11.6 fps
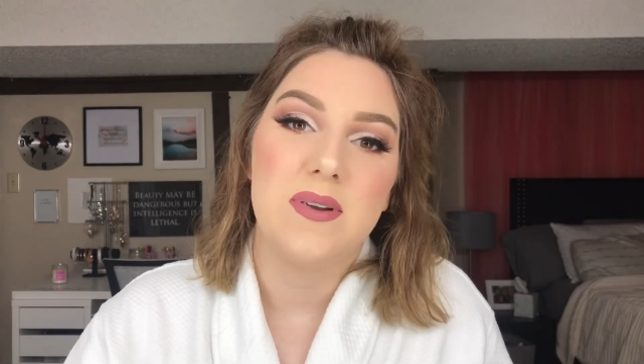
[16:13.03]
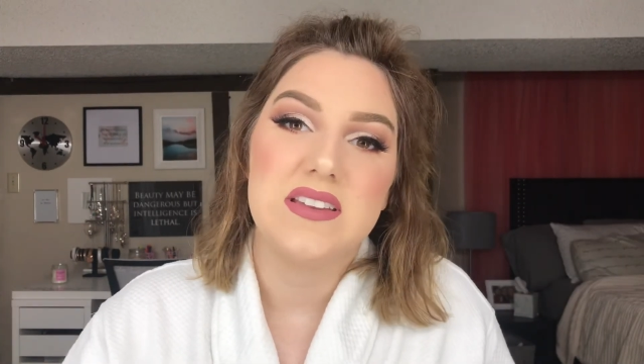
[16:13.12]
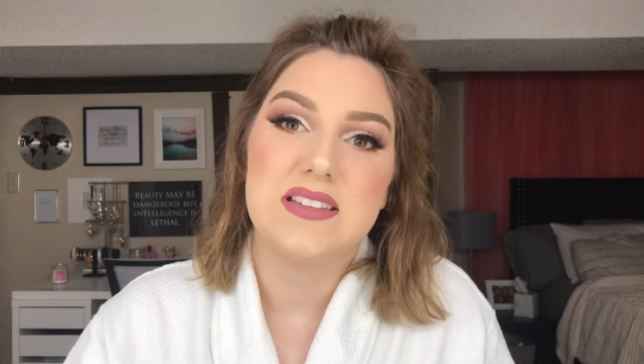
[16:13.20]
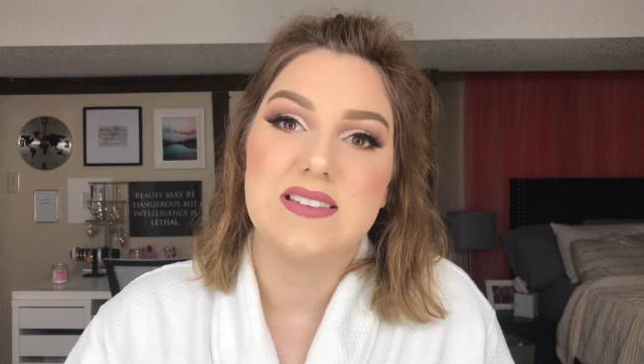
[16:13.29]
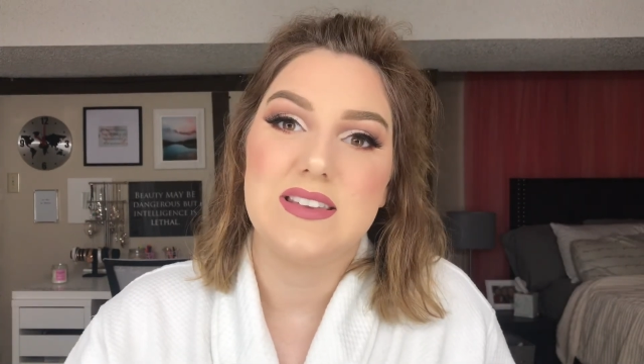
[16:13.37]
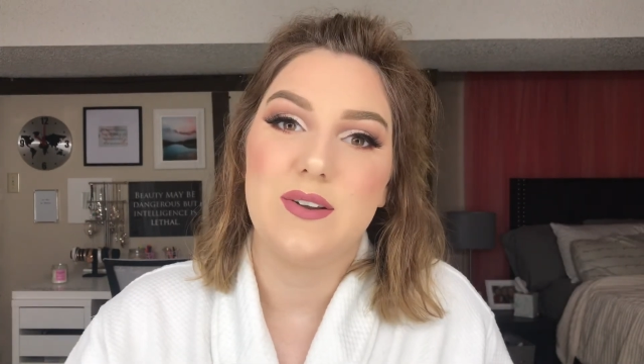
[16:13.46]
wait
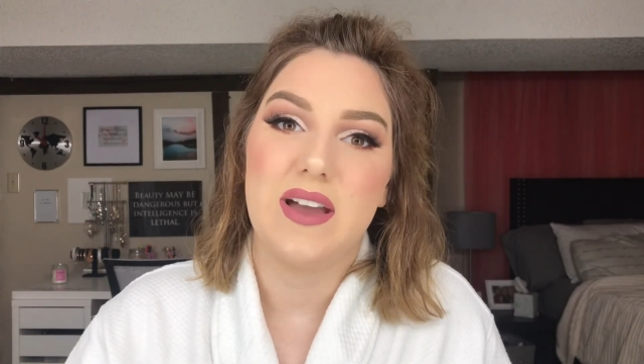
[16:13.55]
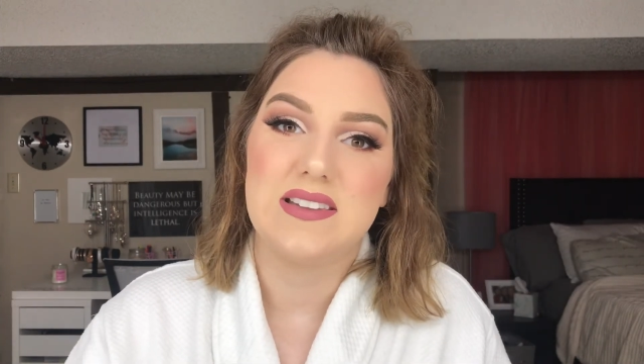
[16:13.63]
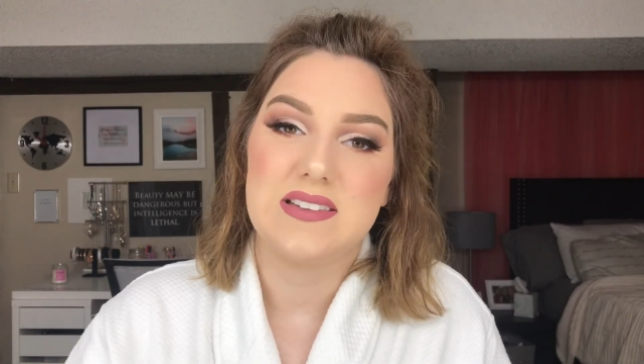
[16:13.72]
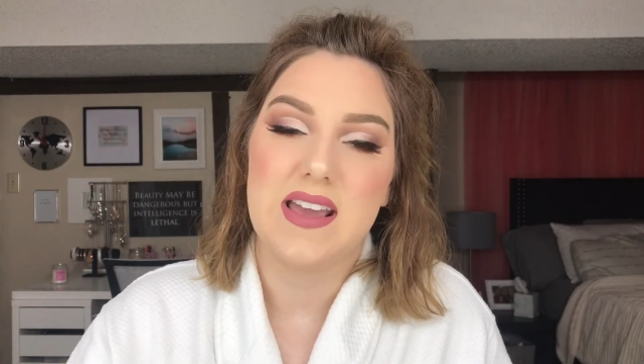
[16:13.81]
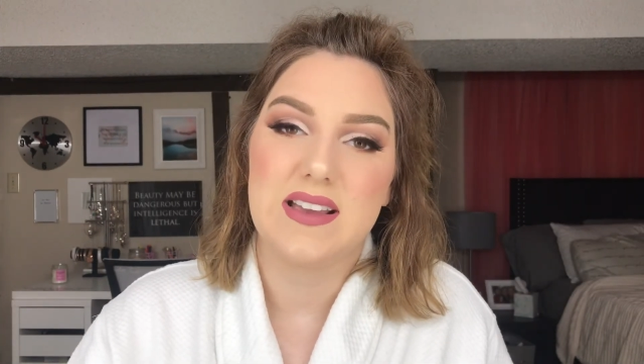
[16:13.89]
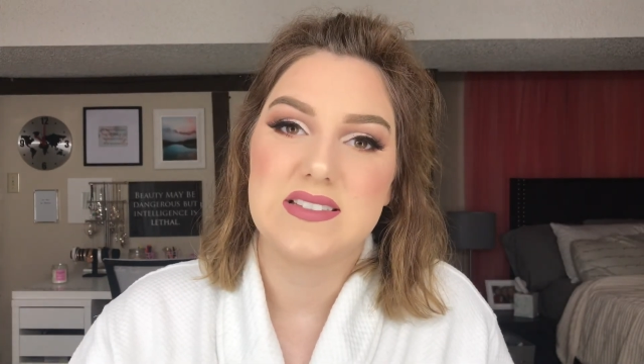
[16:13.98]
to see you
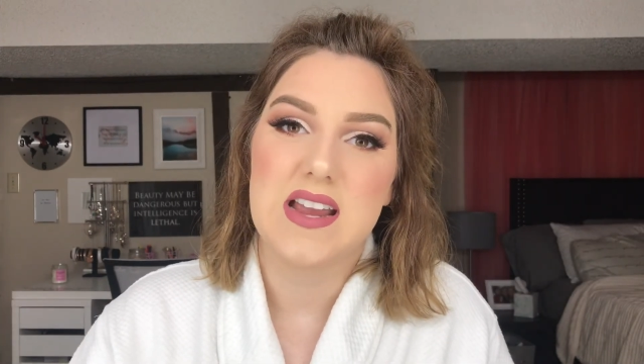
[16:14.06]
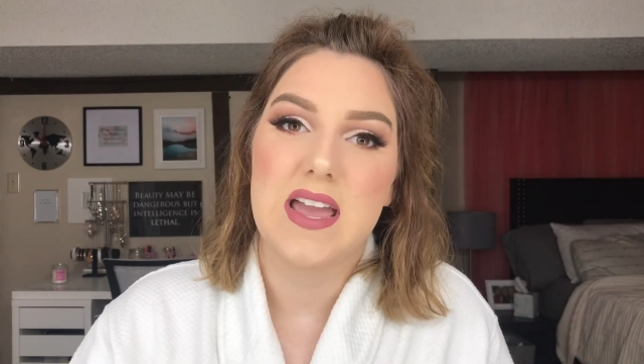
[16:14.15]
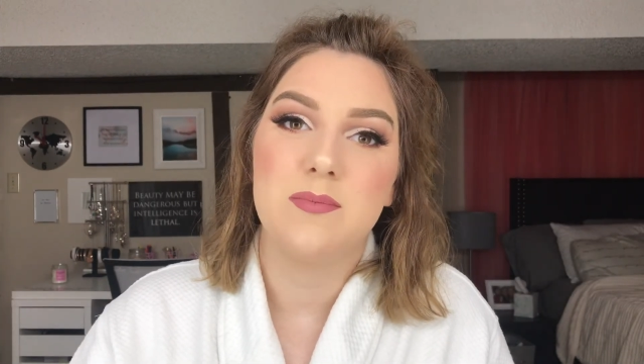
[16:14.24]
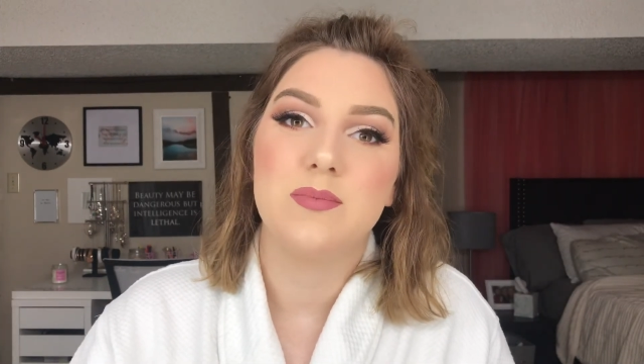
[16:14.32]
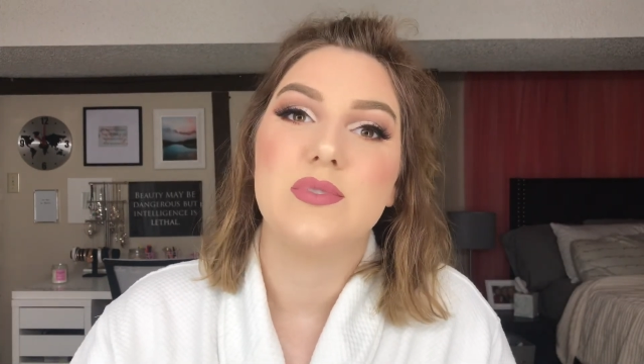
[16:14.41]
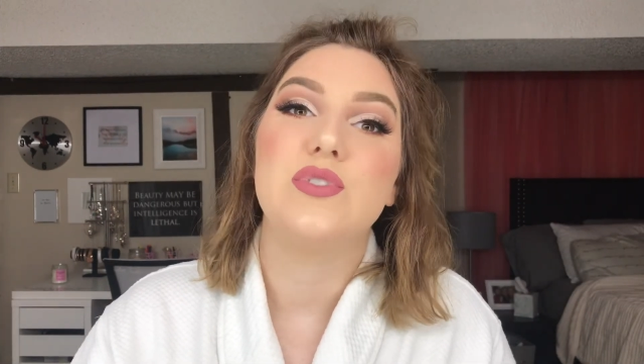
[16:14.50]
guys next
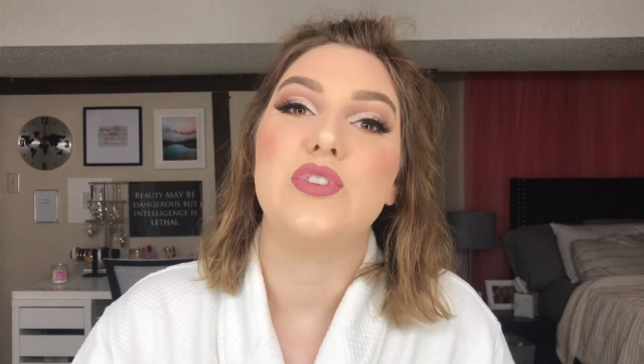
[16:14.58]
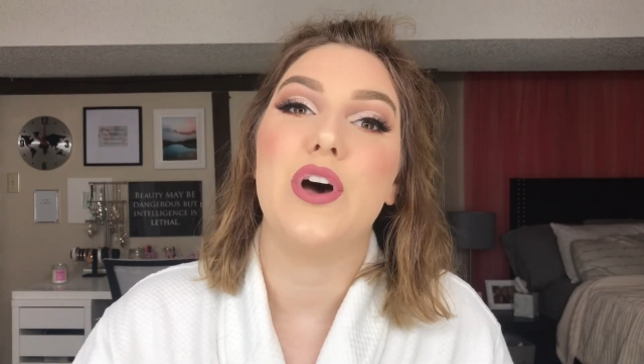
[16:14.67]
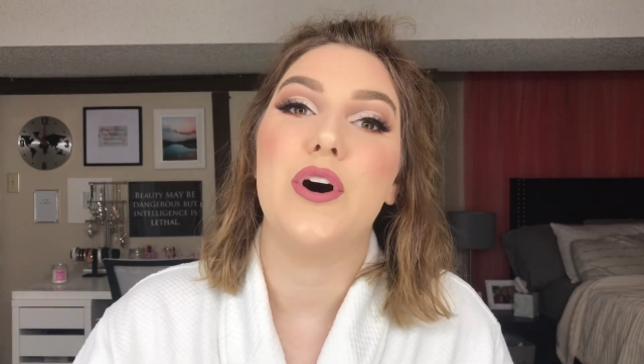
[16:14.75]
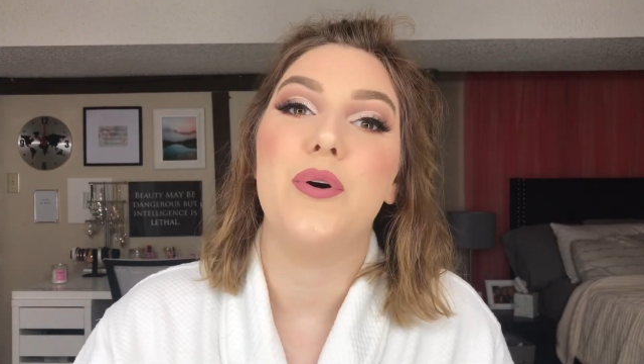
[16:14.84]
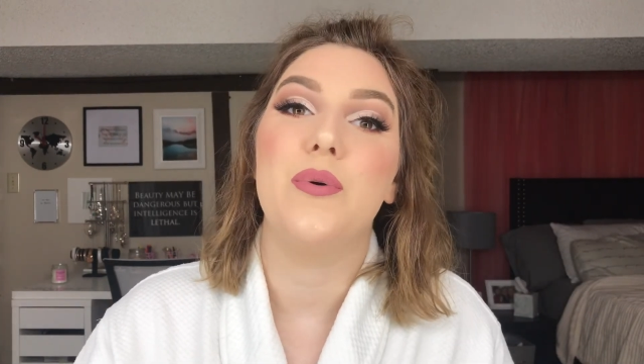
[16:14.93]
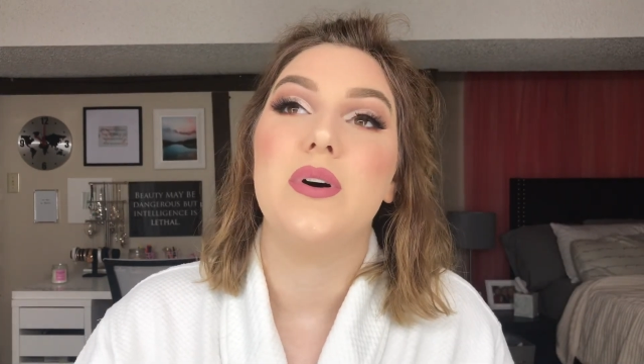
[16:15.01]
time.
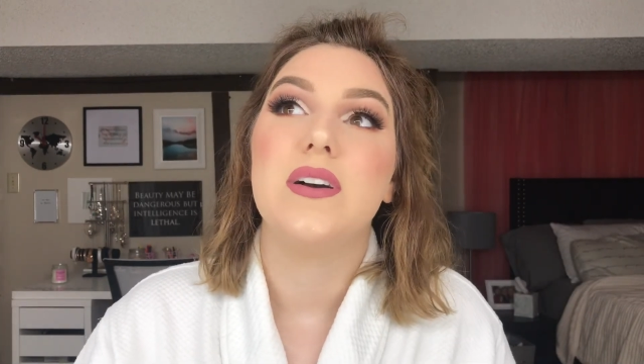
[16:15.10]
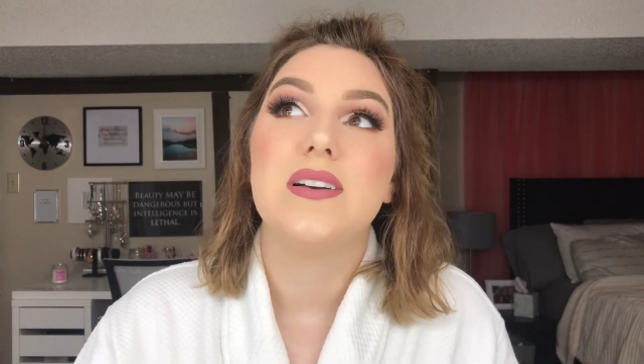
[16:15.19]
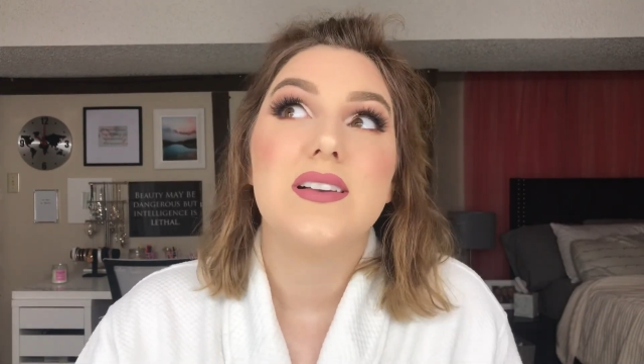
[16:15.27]
So,